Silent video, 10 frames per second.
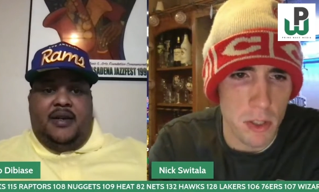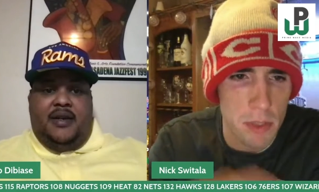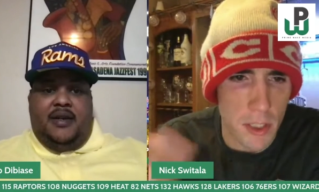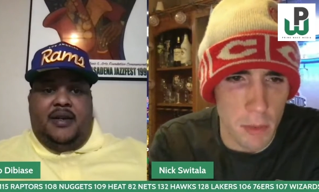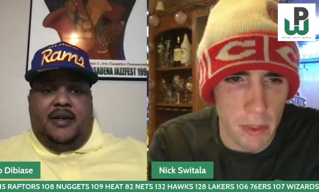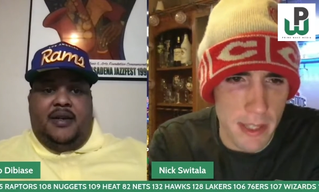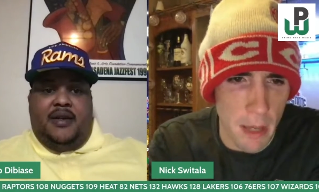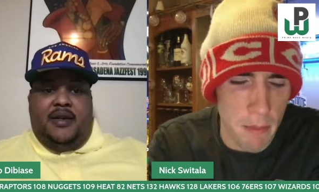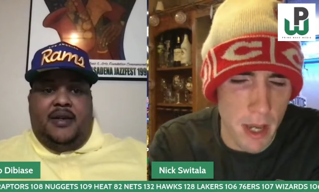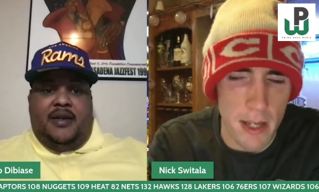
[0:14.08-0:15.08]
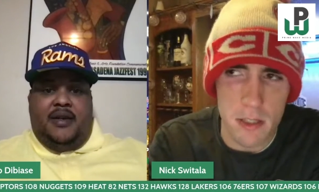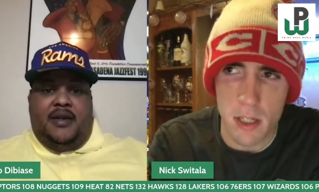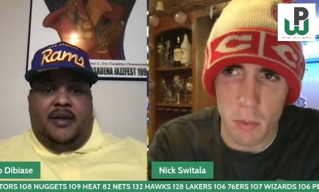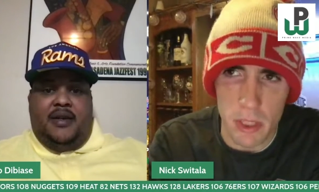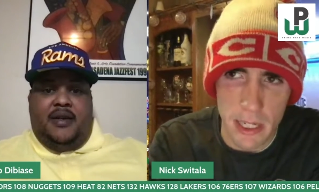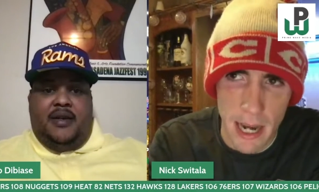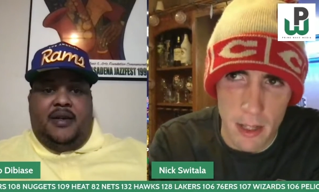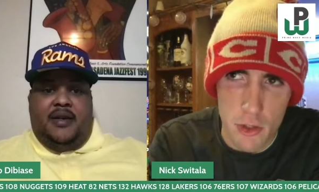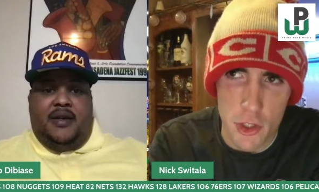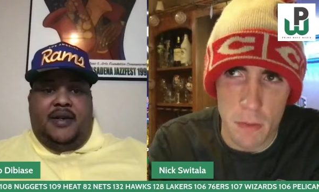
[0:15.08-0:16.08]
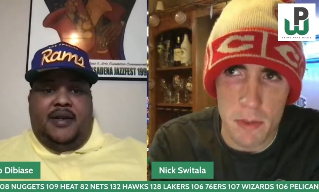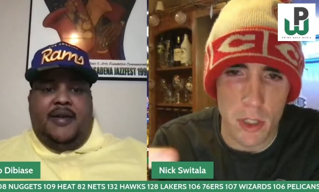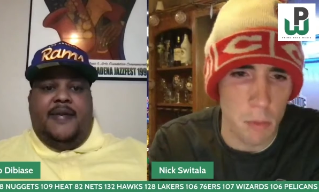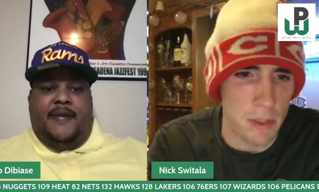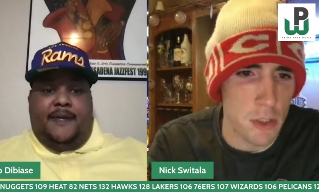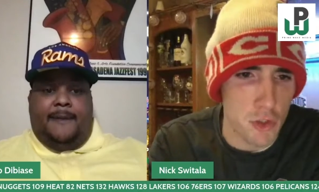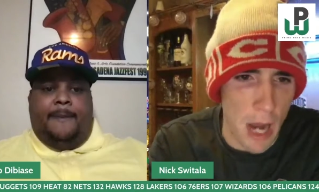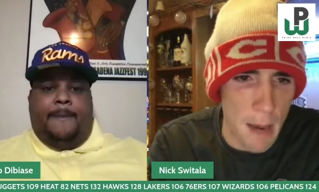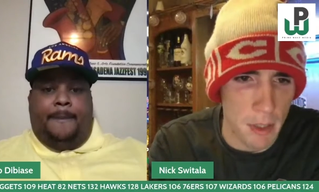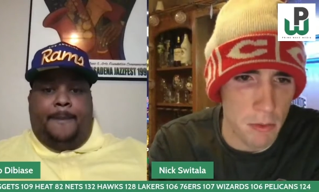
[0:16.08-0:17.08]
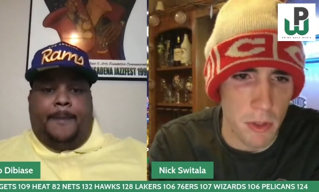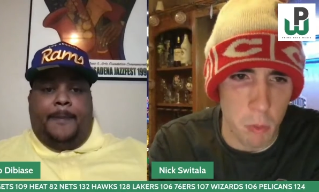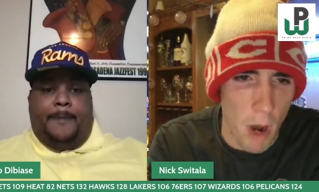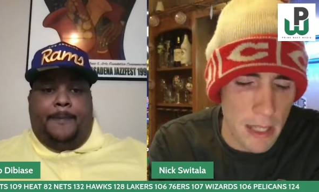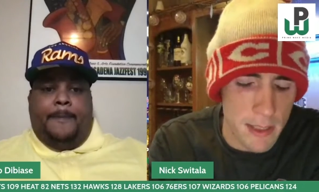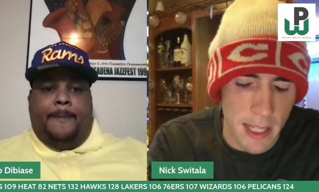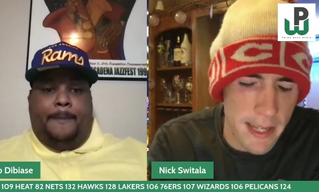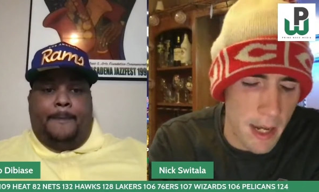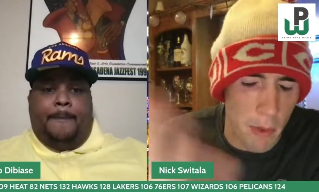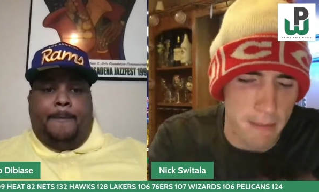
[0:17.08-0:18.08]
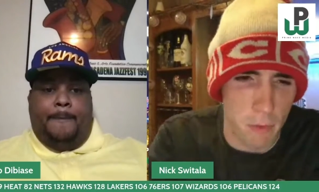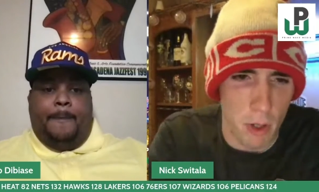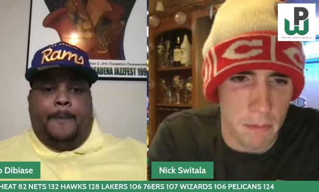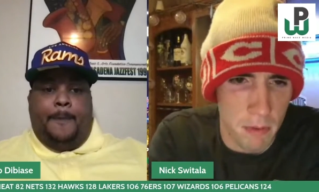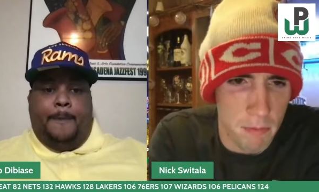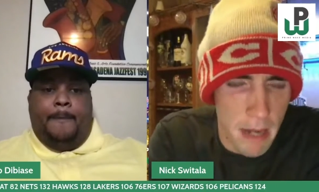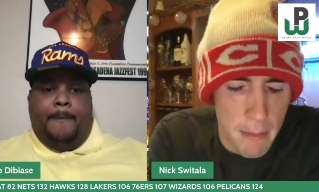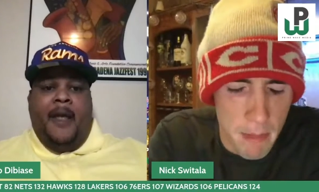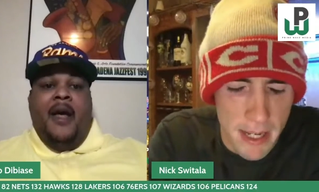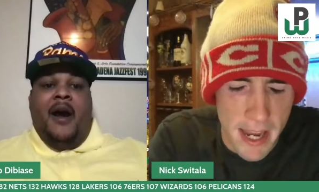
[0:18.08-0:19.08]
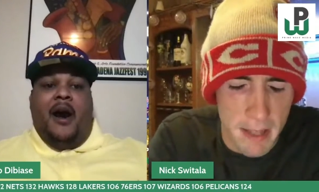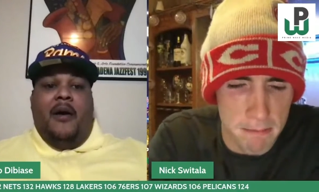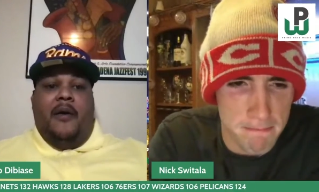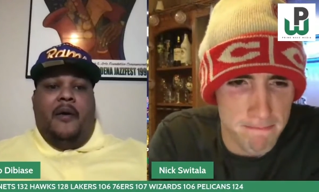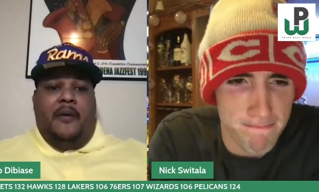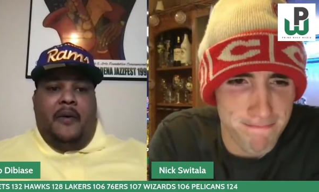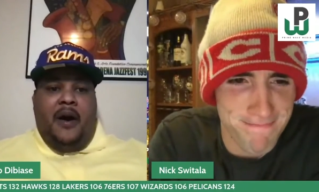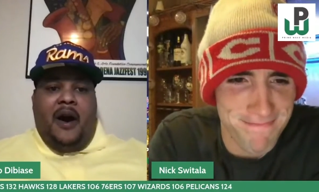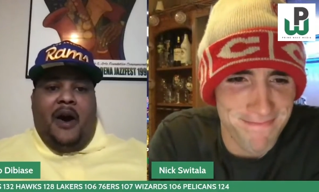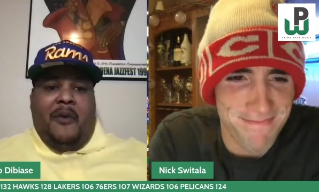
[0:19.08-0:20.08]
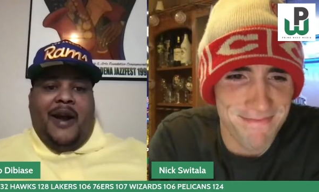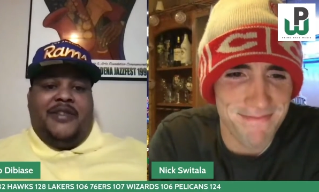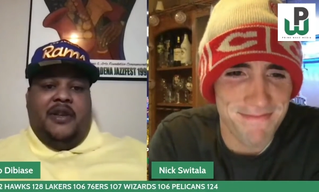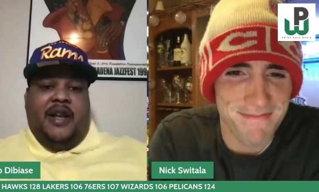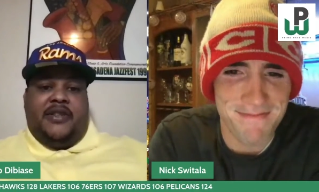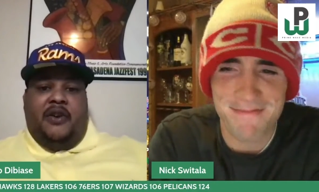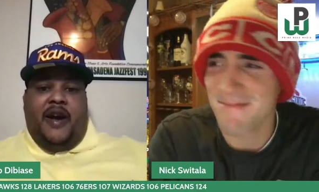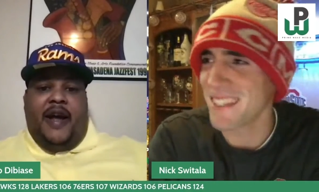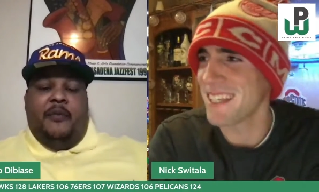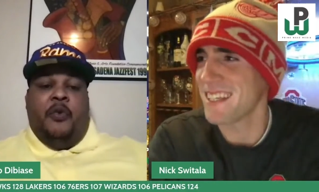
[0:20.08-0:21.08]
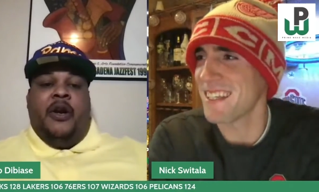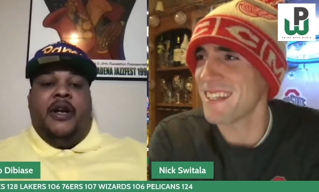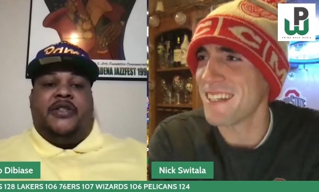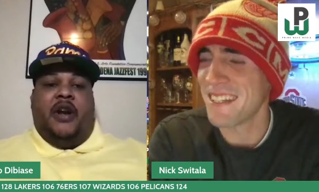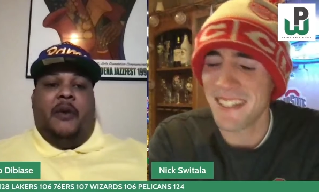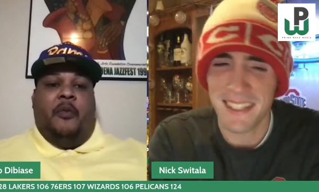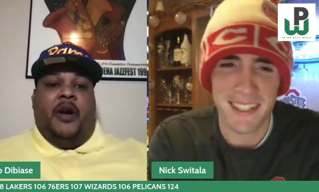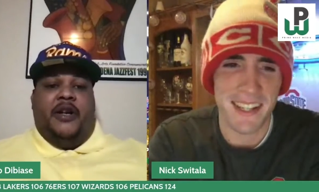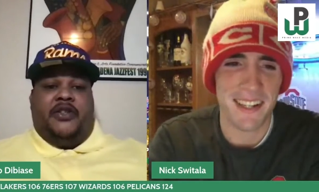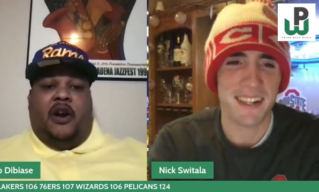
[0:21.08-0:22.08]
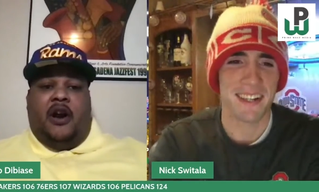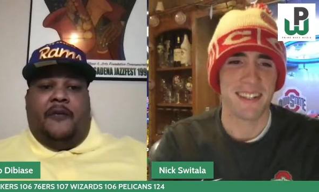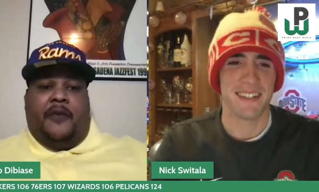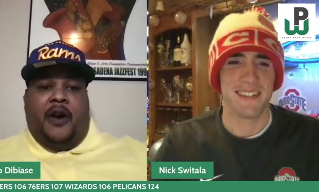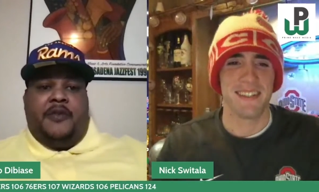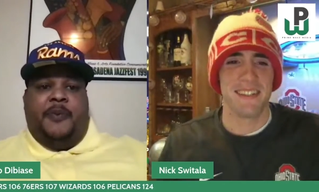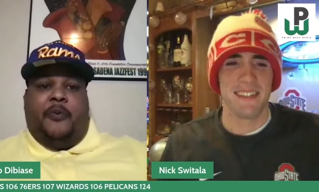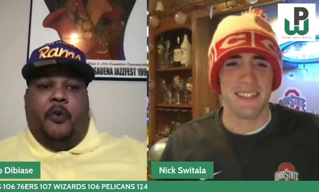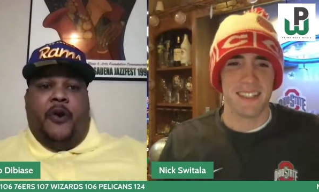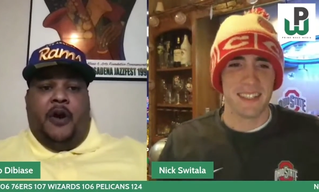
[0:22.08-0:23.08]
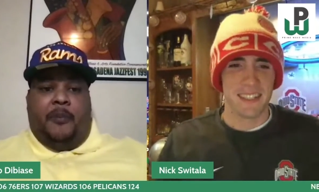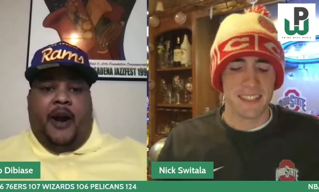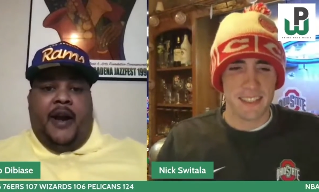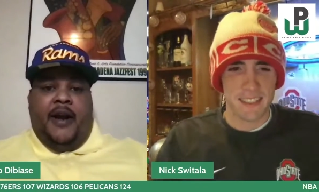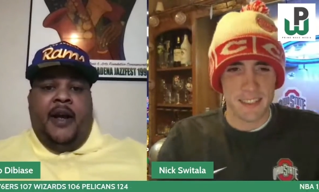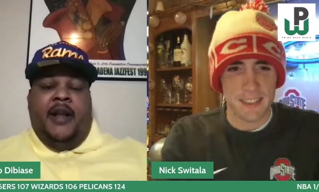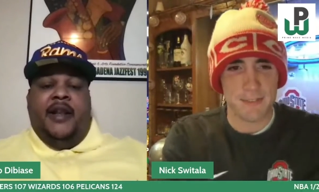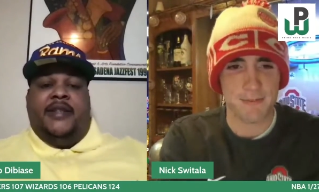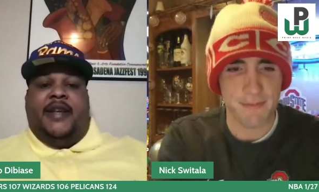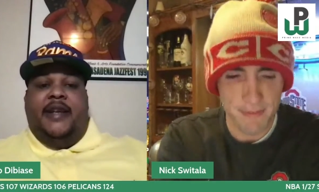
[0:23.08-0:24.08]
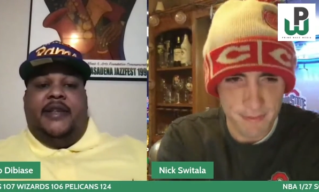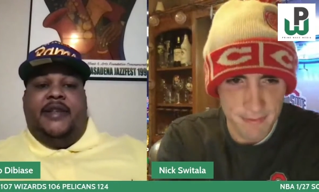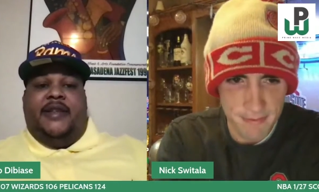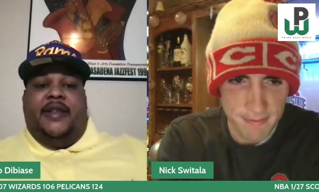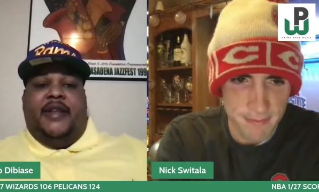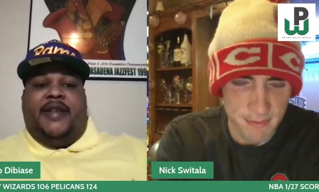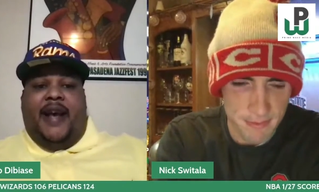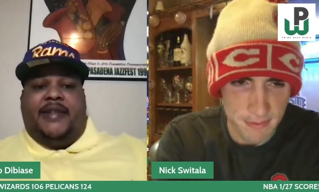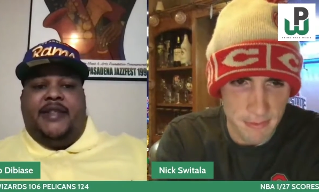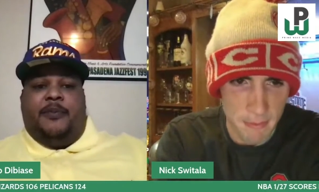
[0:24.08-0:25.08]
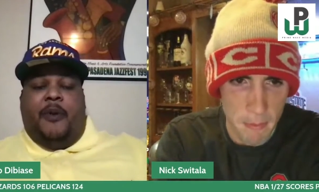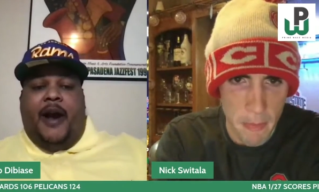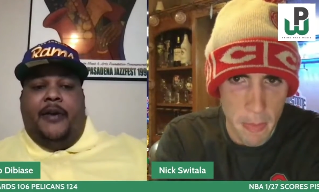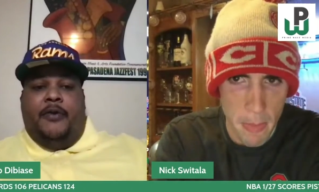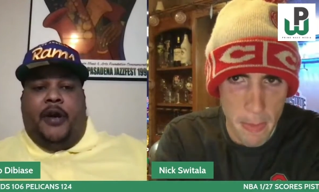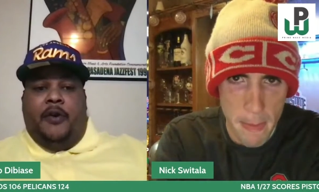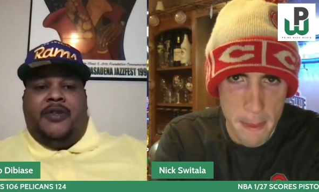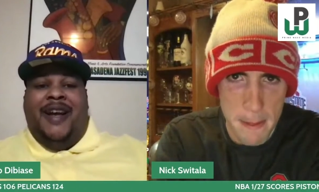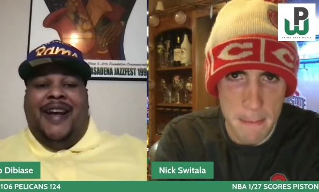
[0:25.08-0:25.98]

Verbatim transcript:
Speaker 1: So it's good with the NBA. It's good with the college hoops. Good with the drama with Watson. I can't wait for it, Pop. I can't.
Speaker 2: All right, so let's go ahead. We're gonna start. We're gonna start off first before we go to break. Let's get into the Texans' brand new coach,